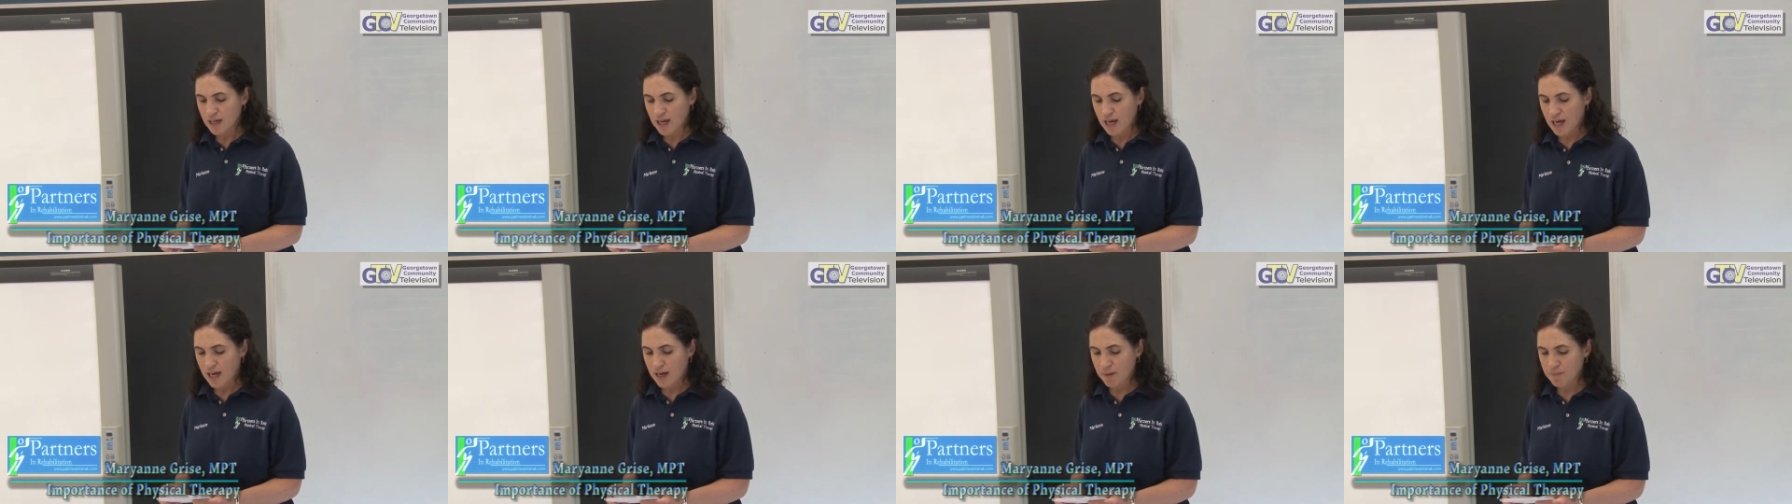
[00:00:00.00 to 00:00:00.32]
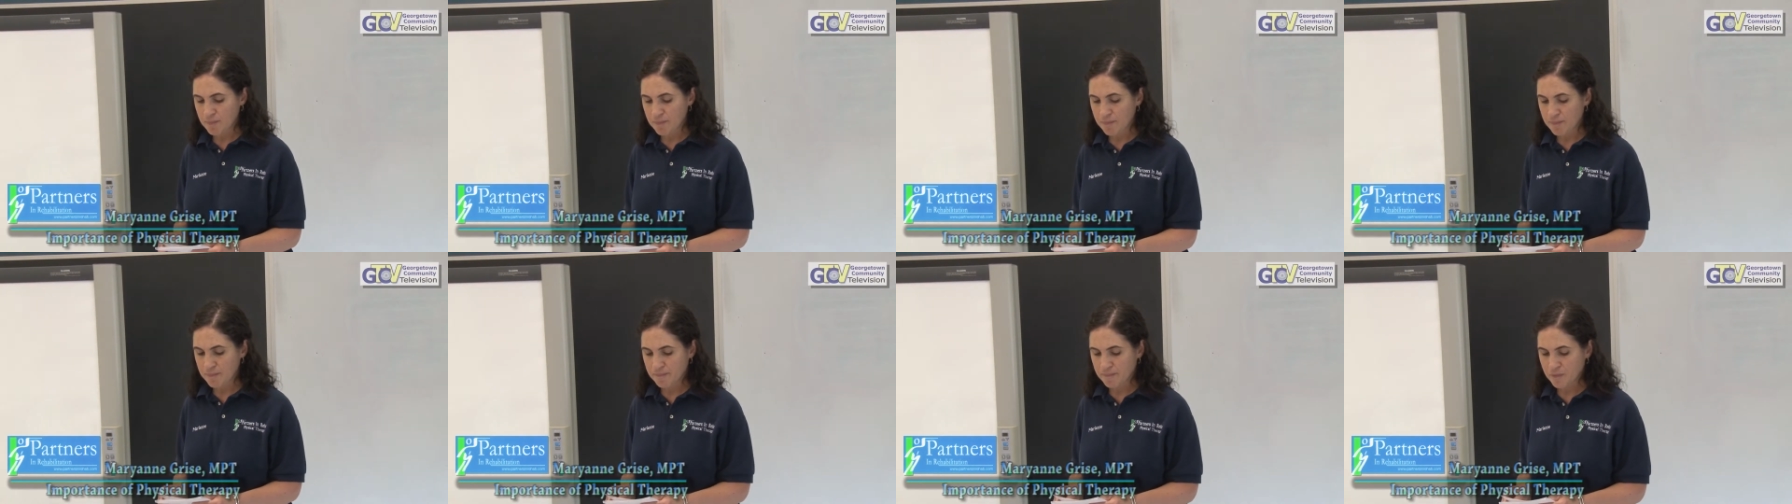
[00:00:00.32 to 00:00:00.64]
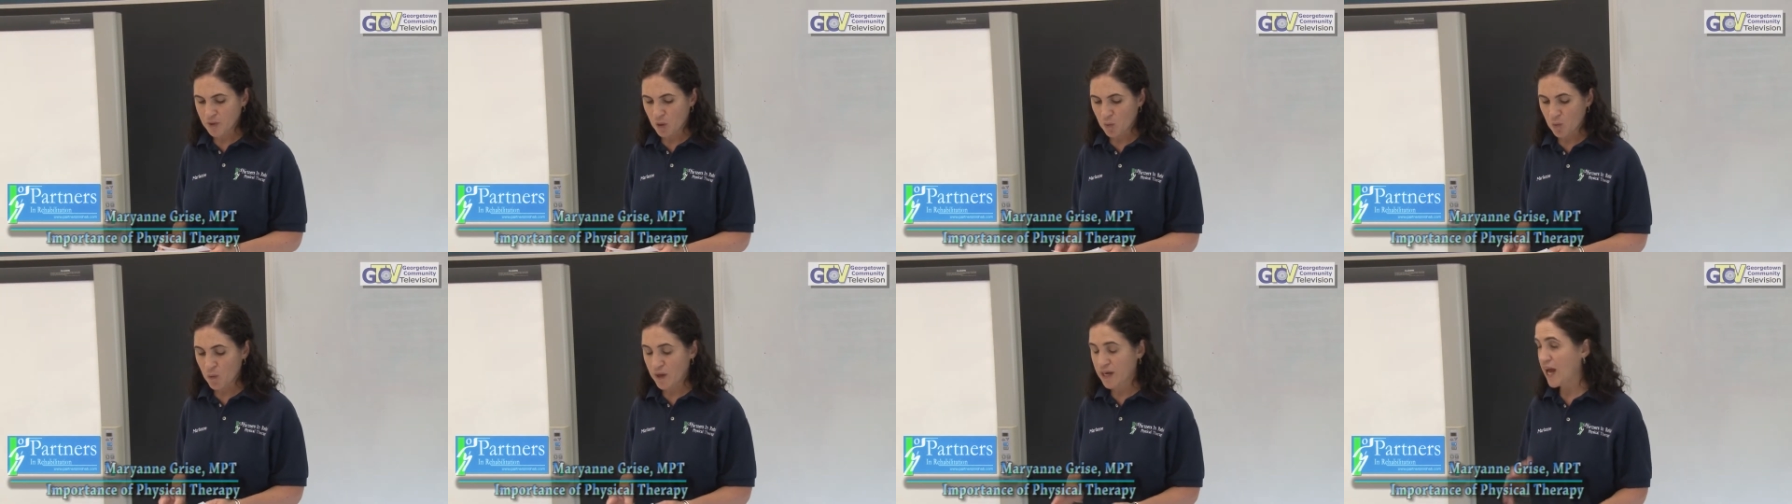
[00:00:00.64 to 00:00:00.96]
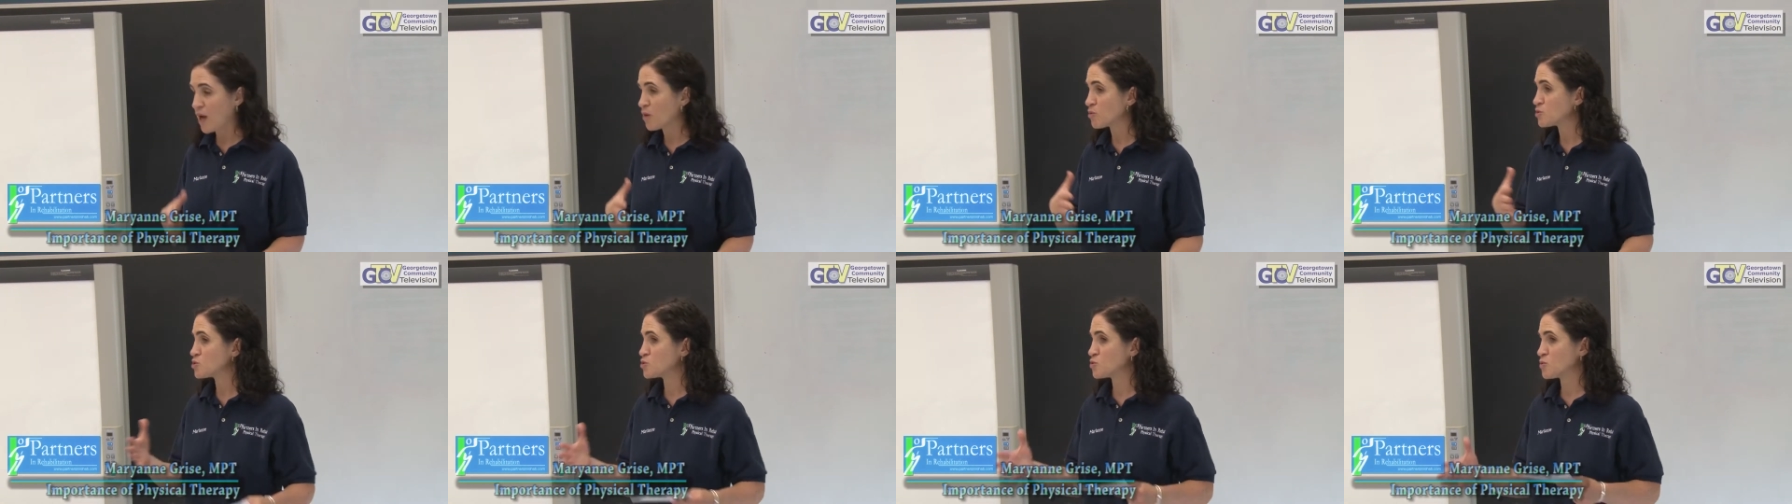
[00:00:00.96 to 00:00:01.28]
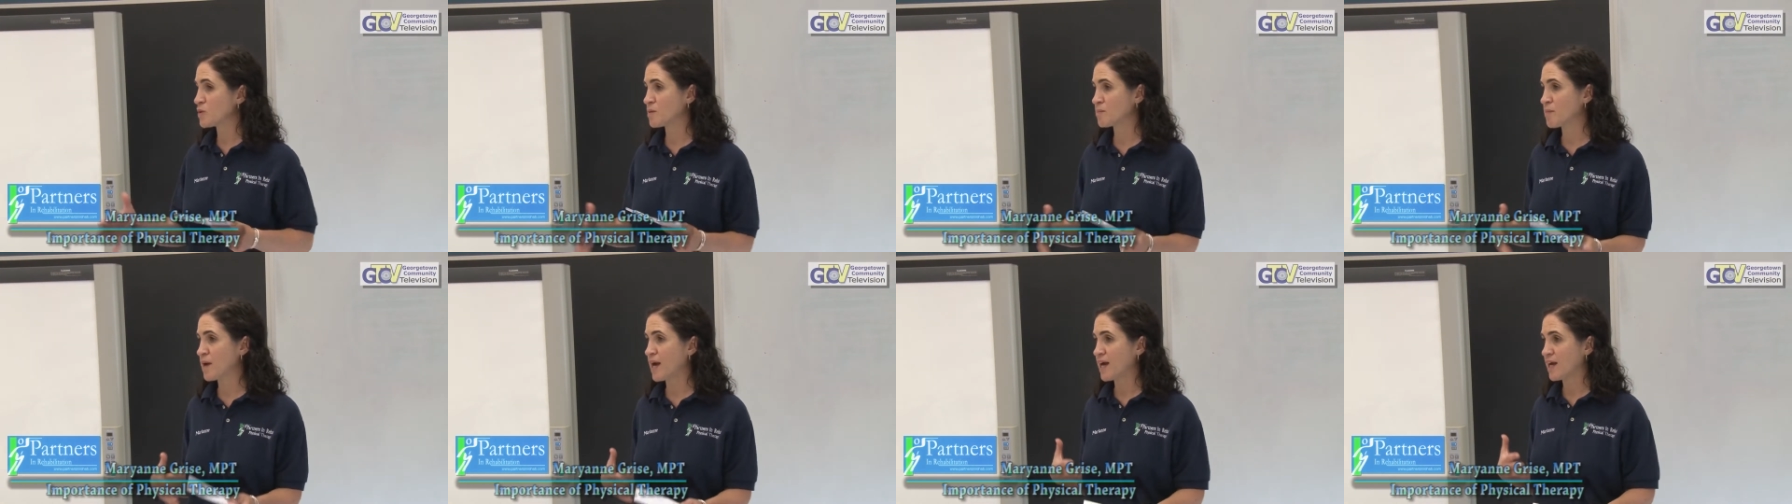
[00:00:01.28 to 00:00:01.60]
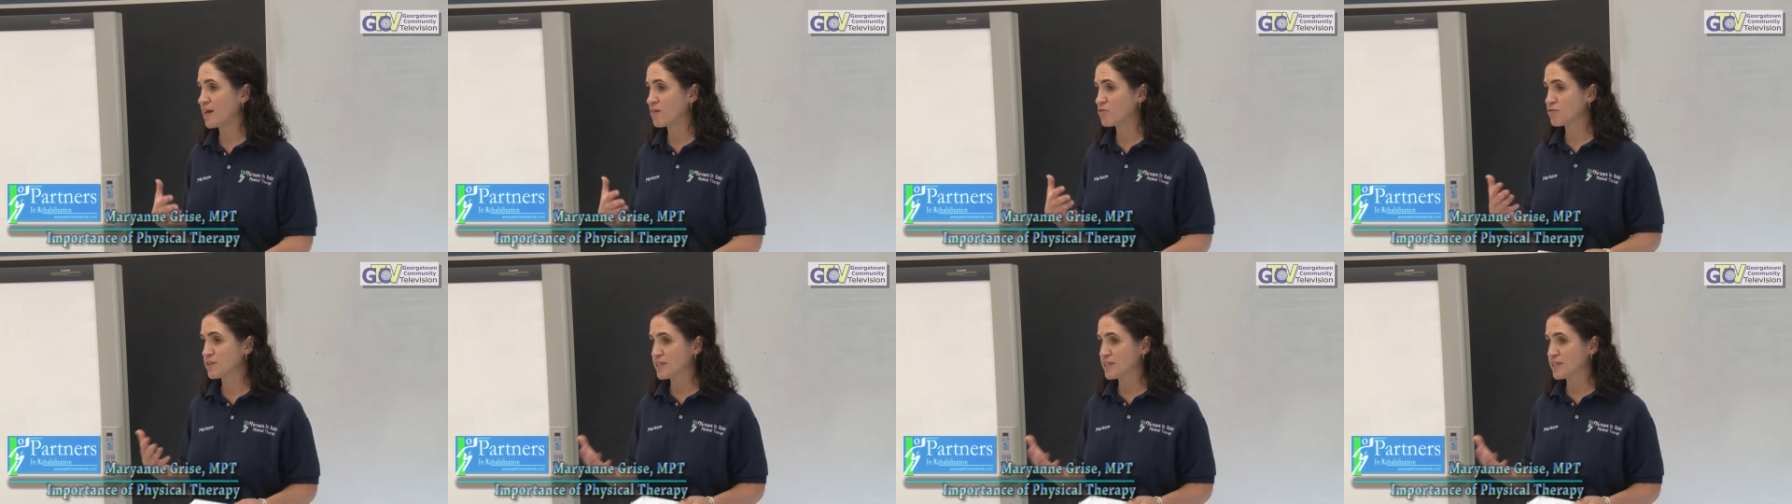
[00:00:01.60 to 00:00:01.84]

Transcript: Um, when I was doing my